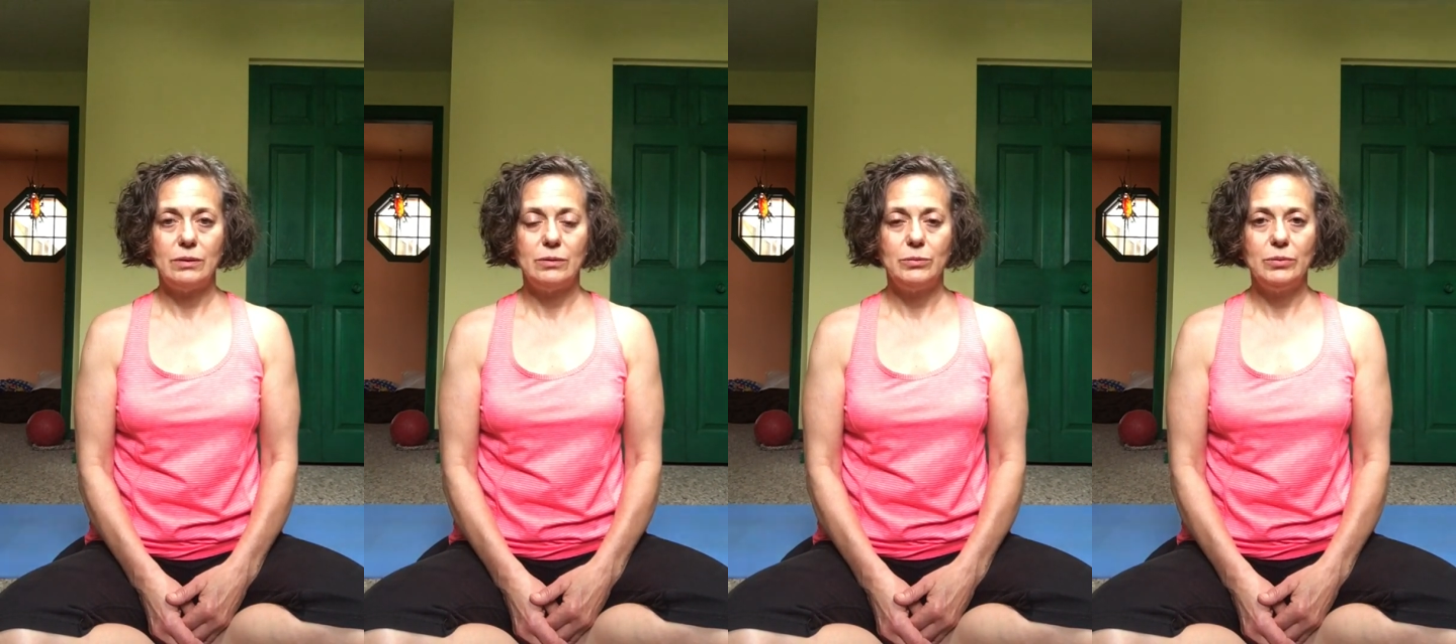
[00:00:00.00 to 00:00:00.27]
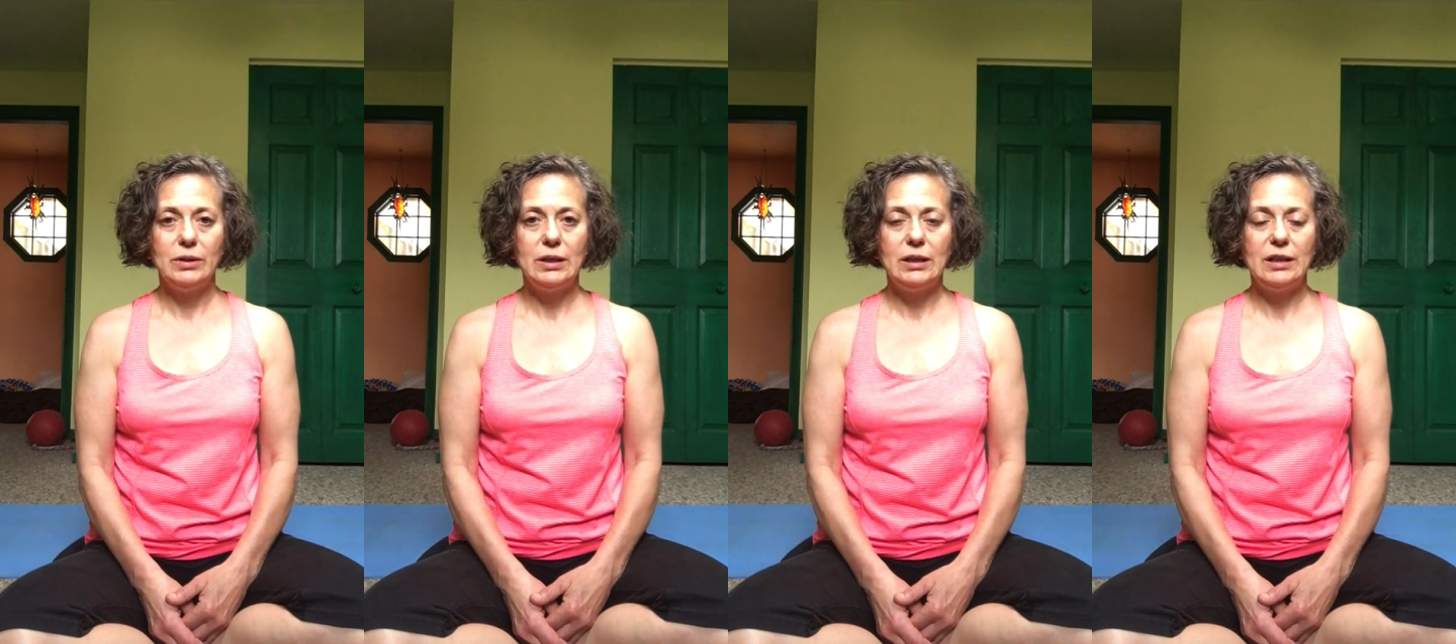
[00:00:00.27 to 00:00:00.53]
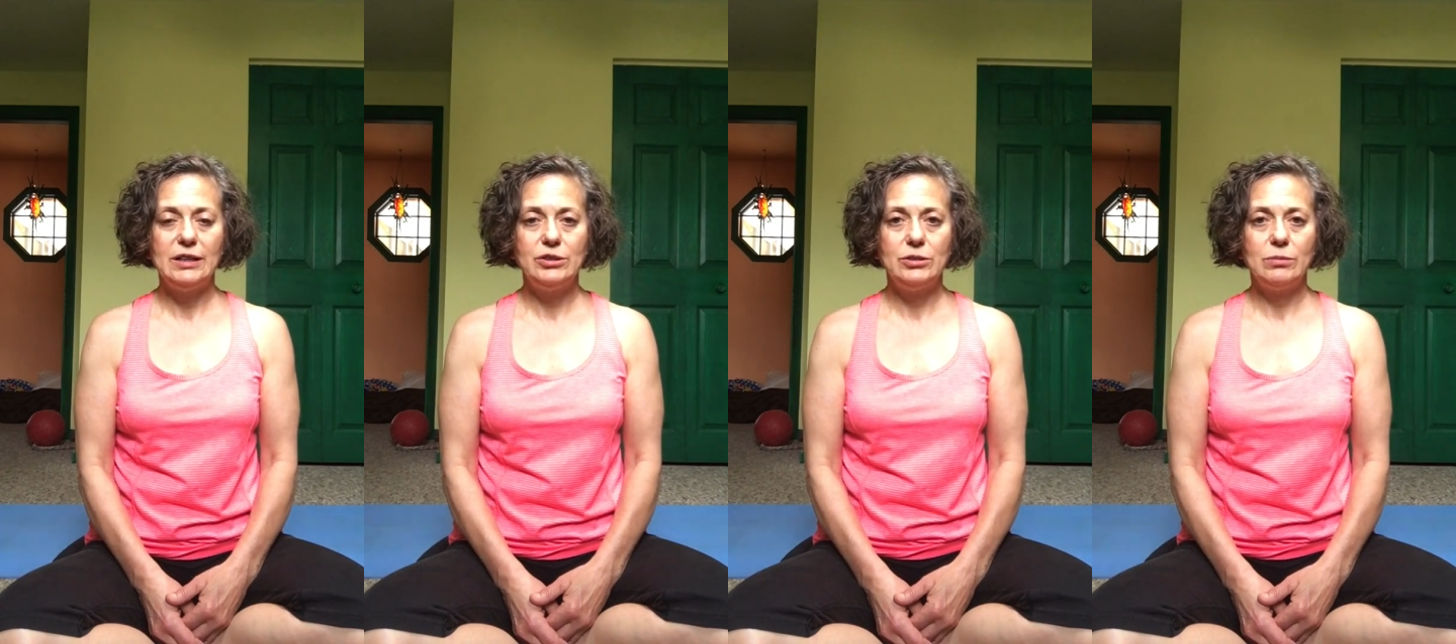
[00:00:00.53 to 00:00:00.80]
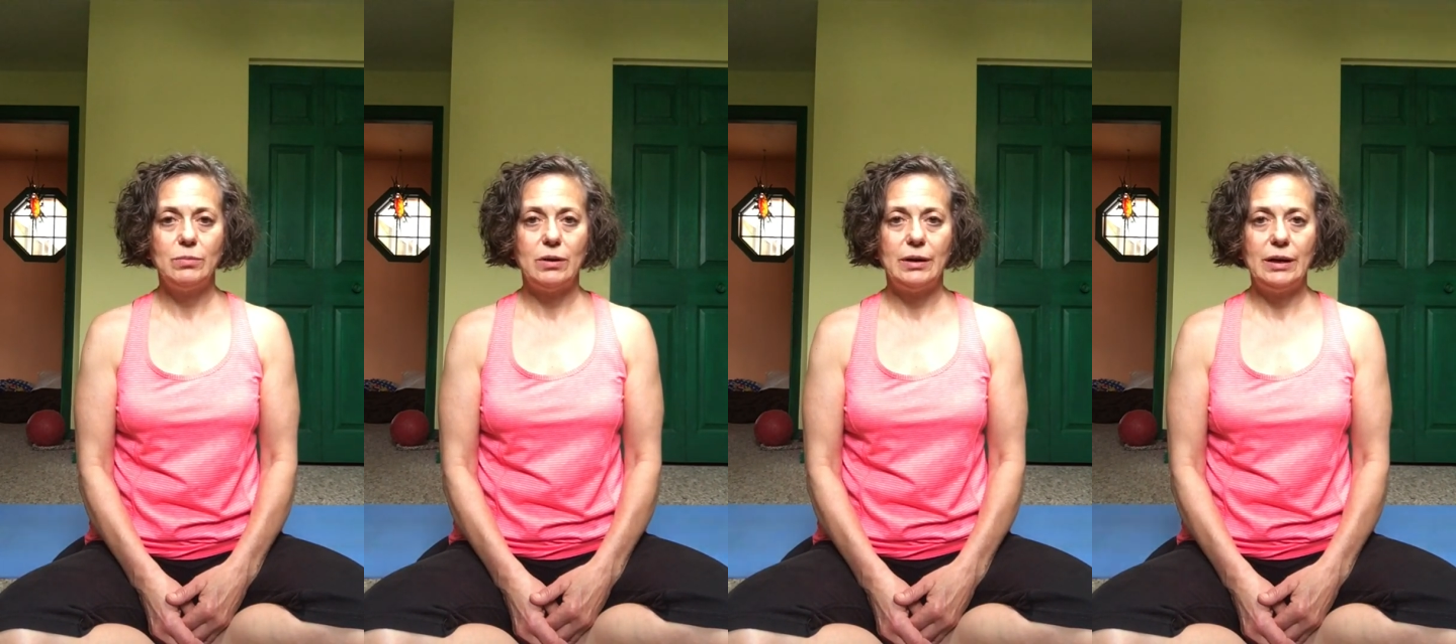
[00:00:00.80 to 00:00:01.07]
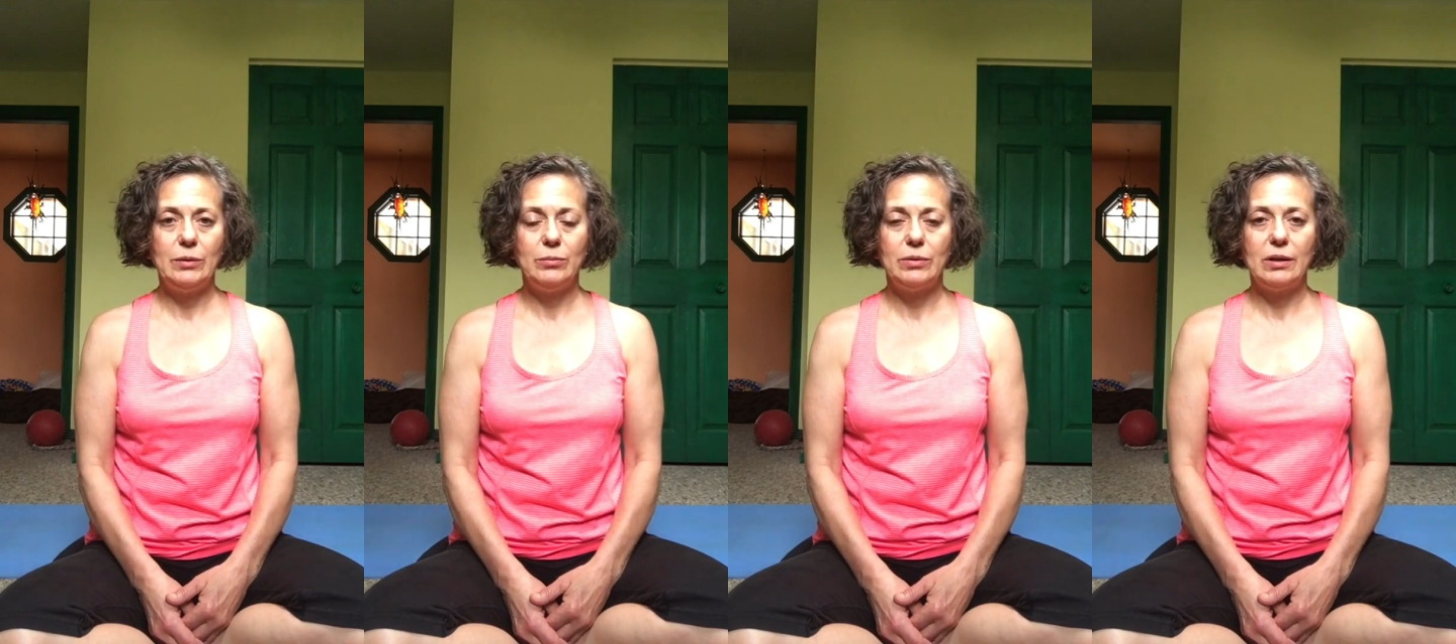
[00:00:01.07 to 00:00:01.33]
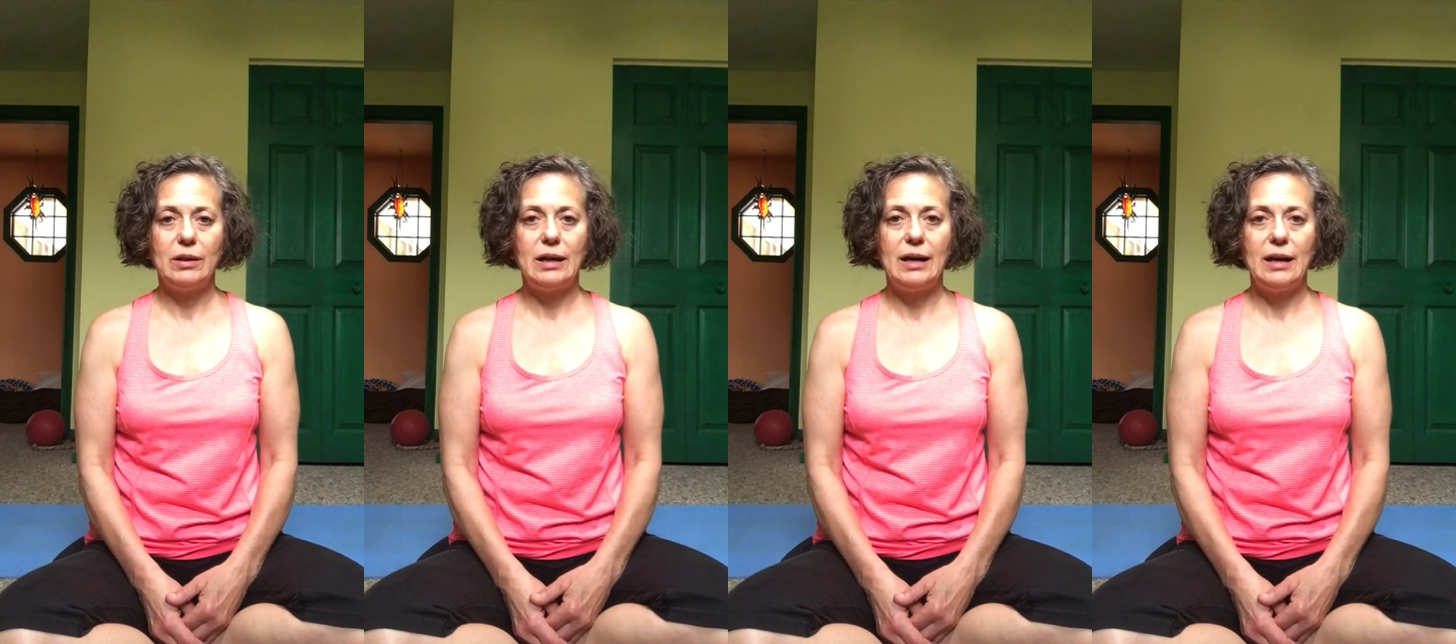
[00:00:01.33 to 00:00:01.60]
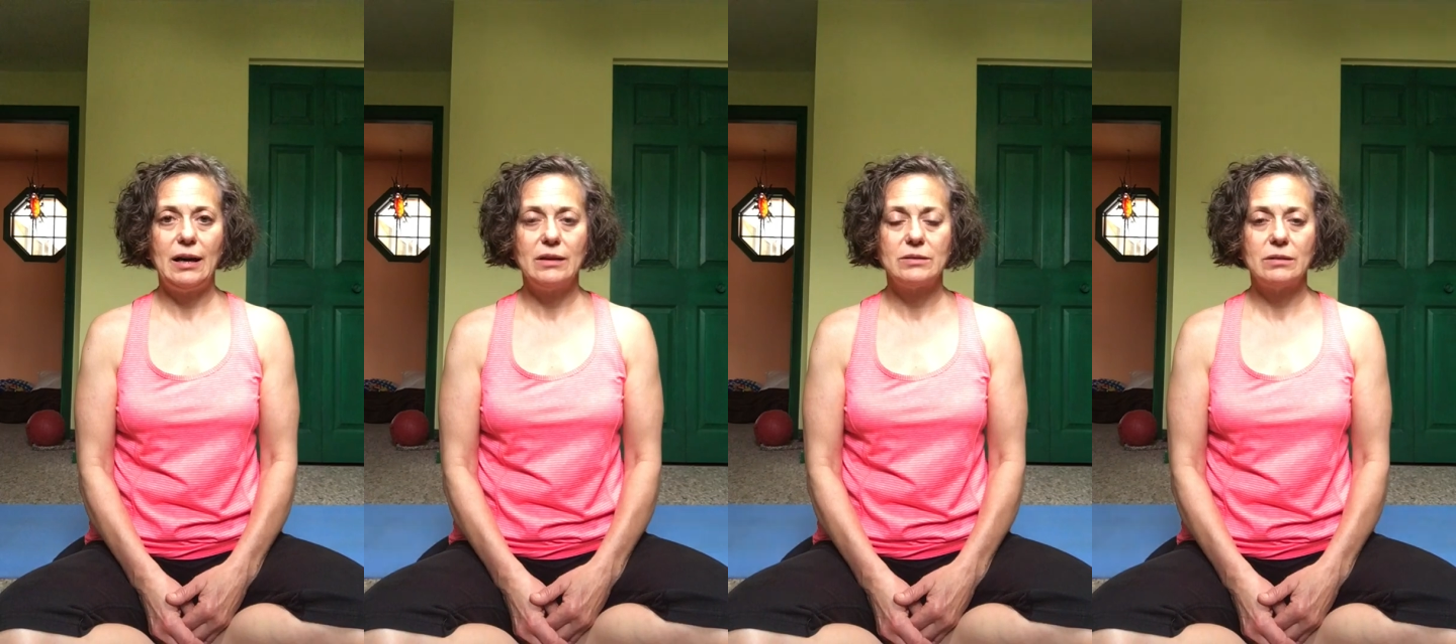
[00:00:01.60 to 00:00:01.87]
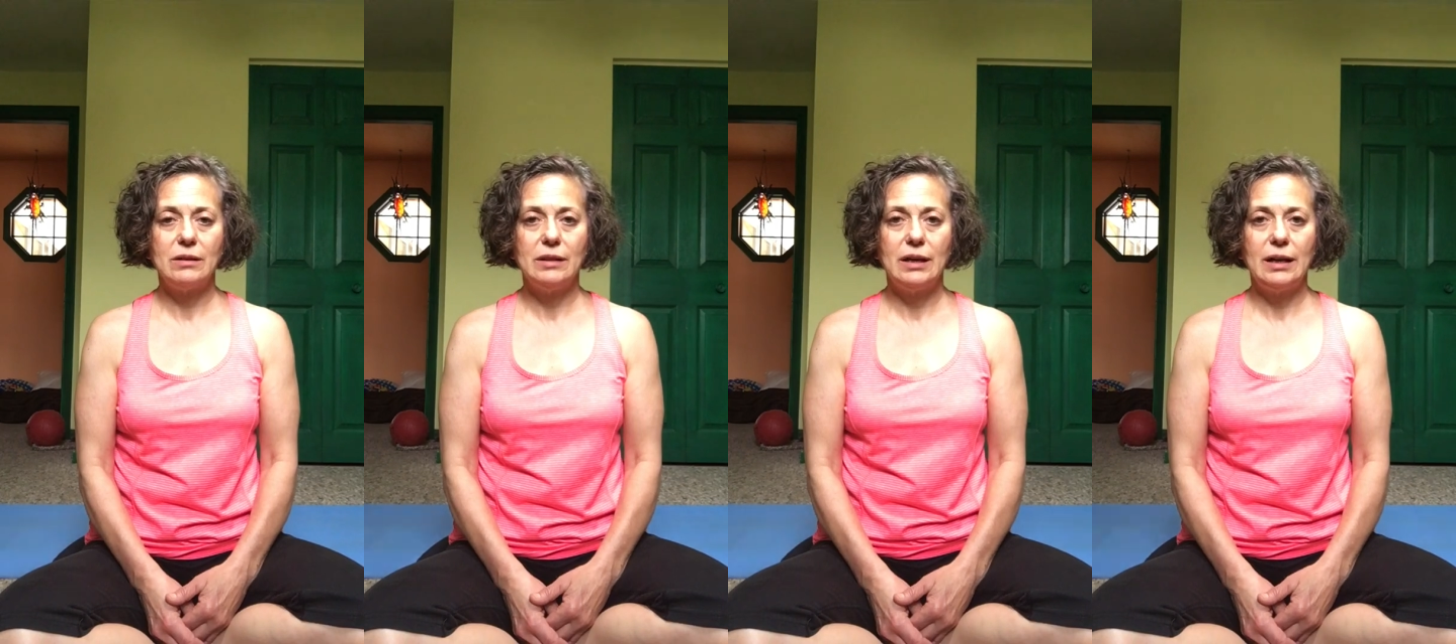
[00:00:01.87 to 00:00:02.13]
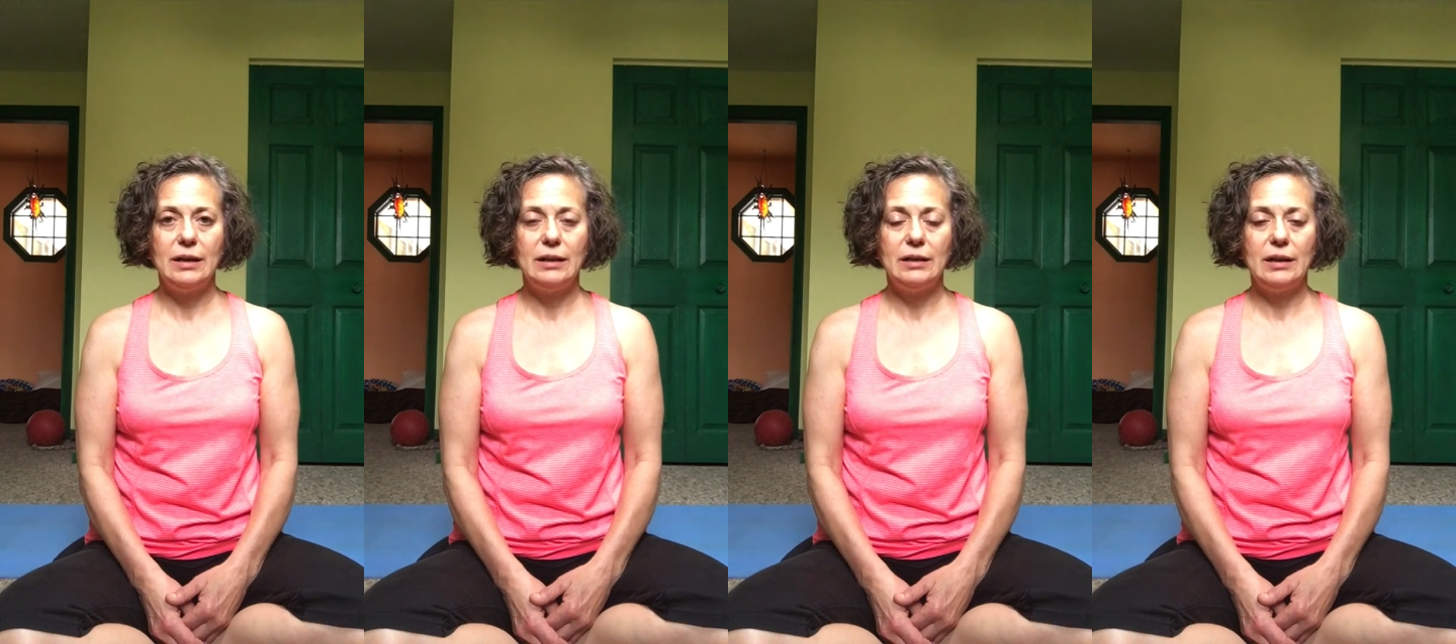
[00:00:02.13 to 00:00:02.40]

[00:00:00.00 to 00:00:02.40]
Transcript: And really let your body relax on that